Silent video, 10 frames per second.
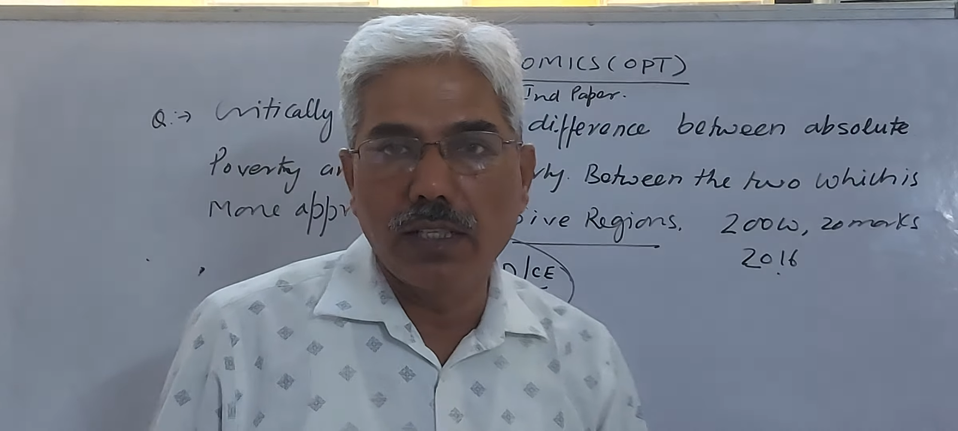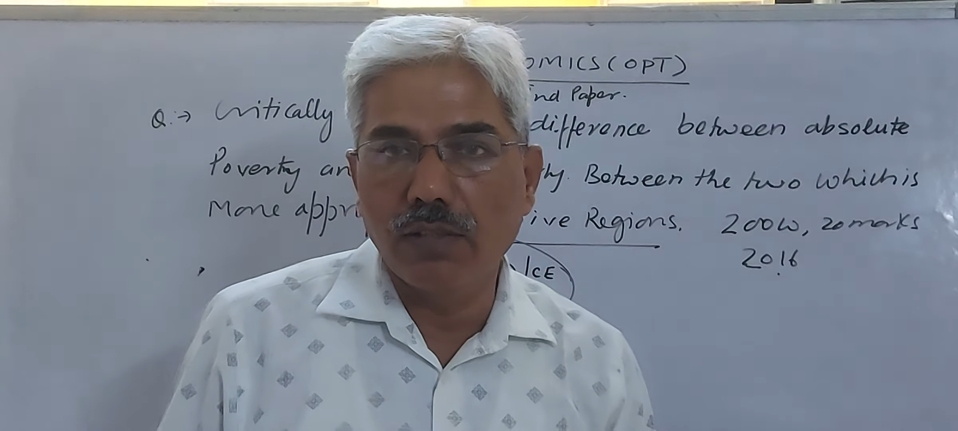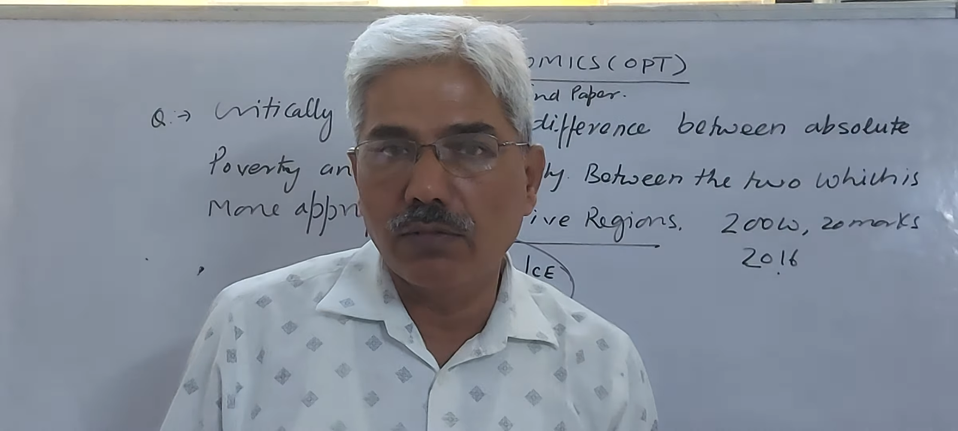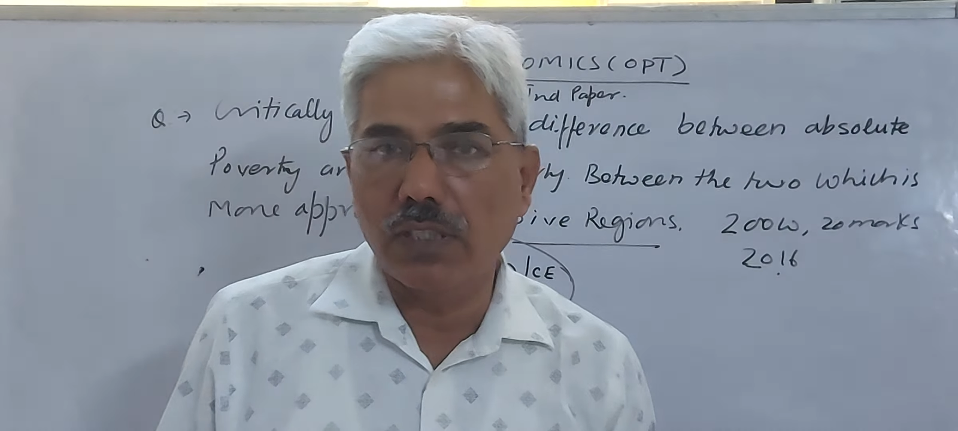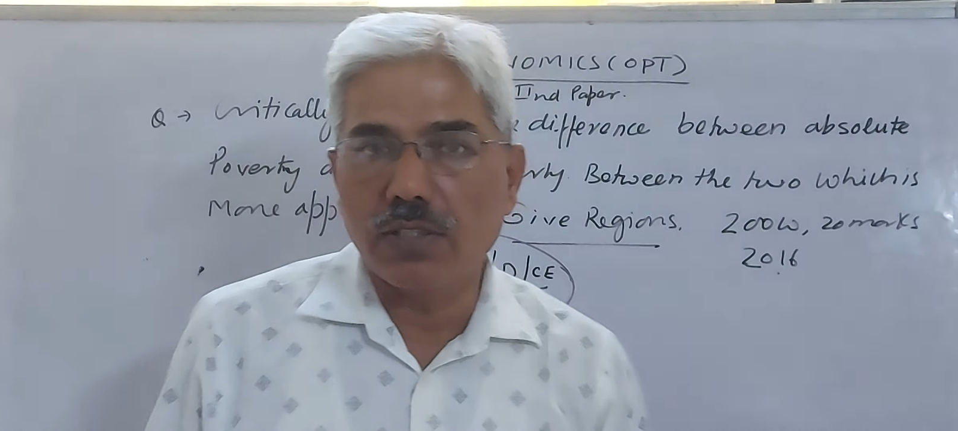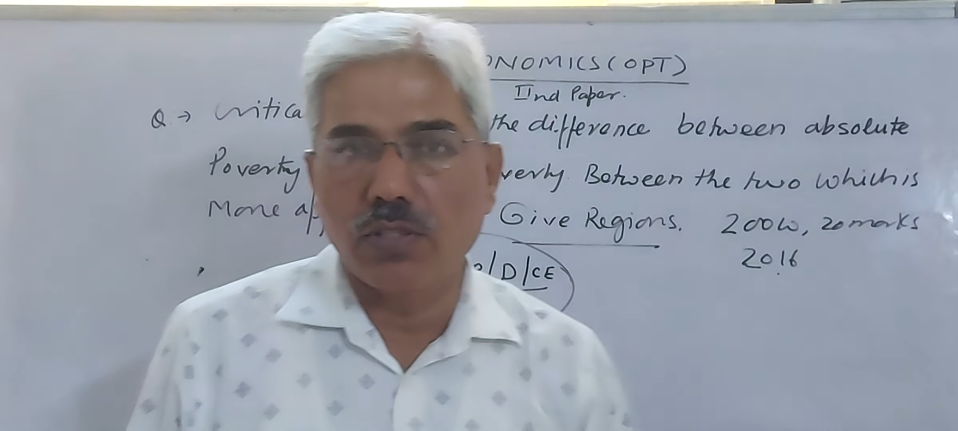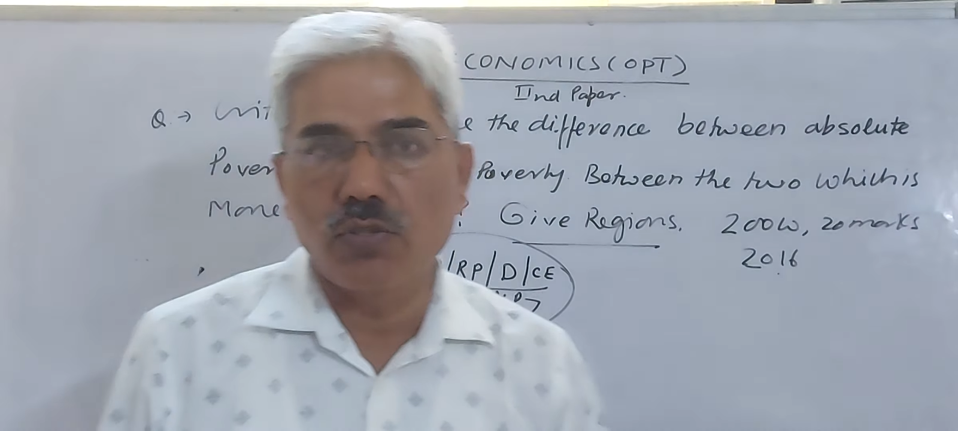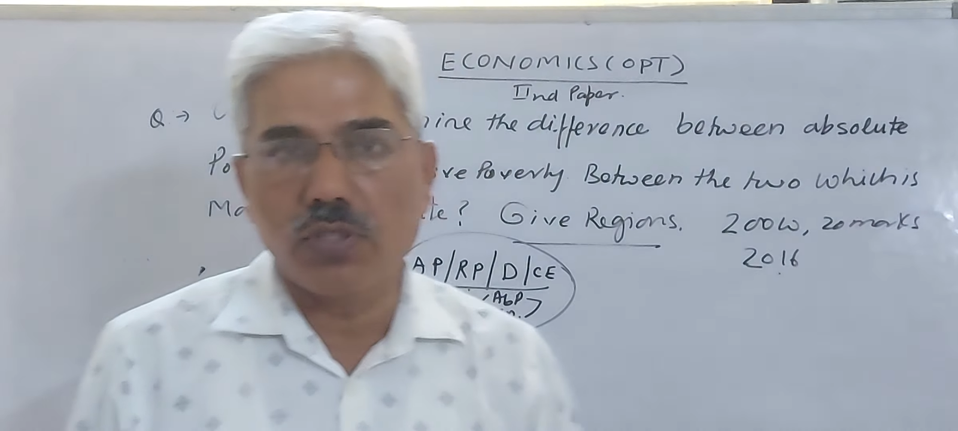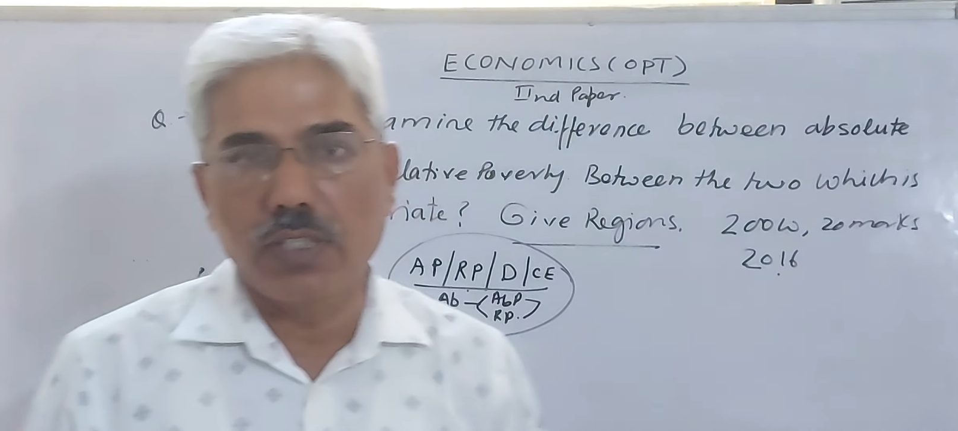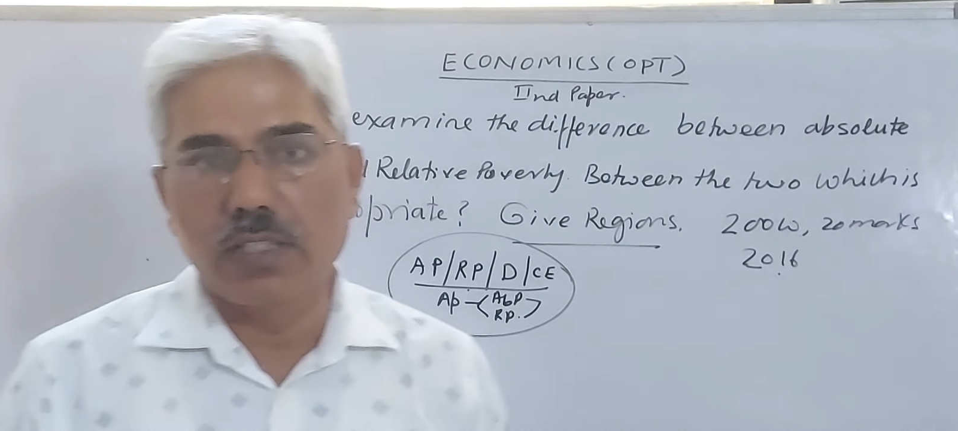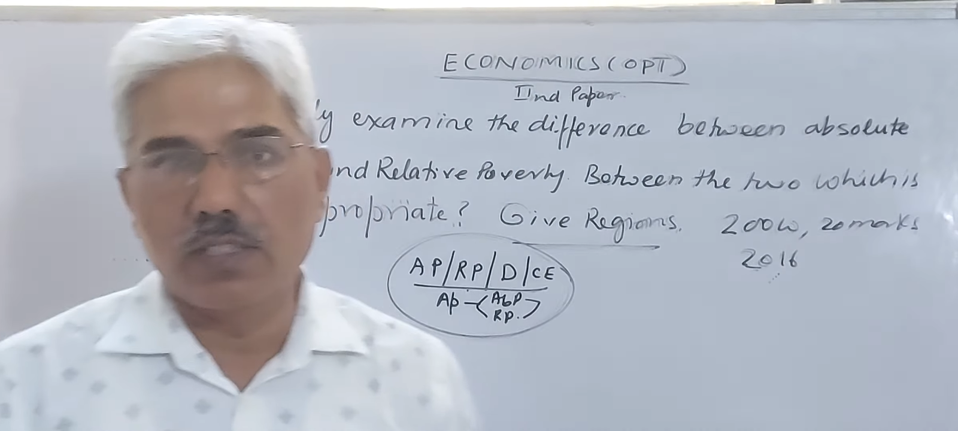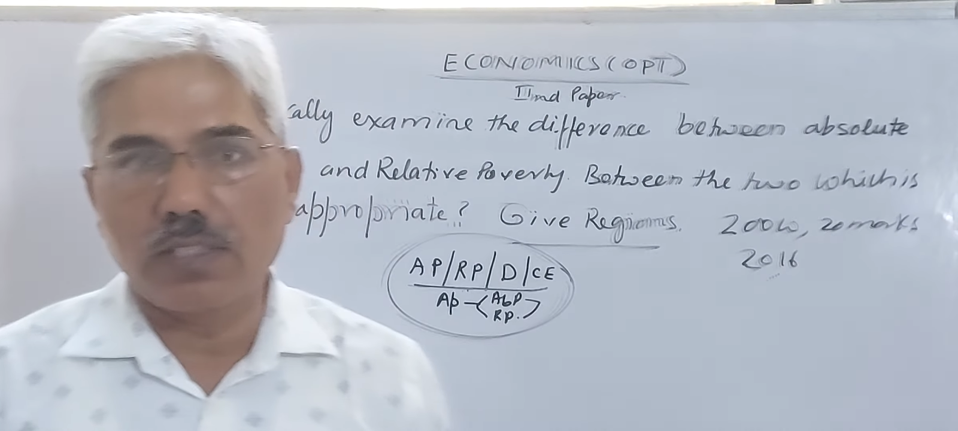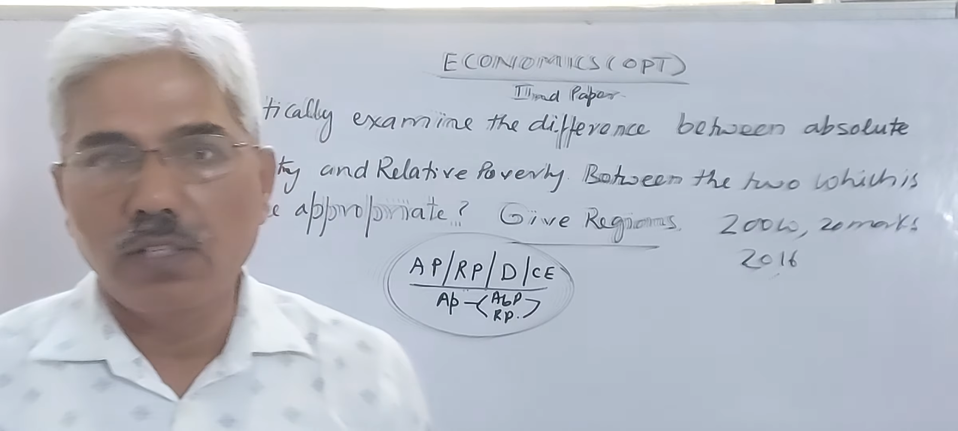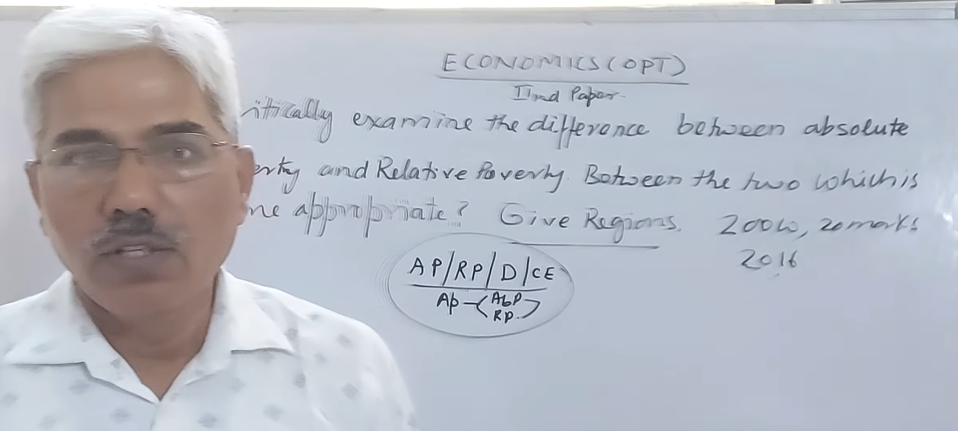down the questions